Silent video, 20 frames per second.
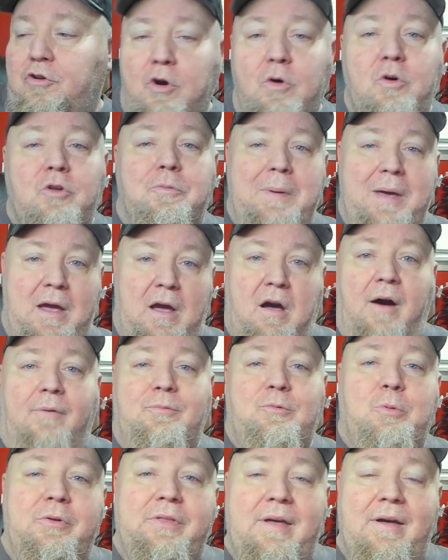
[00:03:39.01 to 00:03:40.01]
do with being
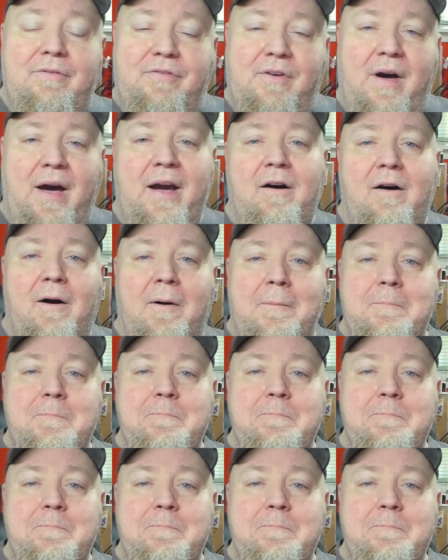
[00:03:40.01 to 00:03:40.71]
comfortable with that firearm.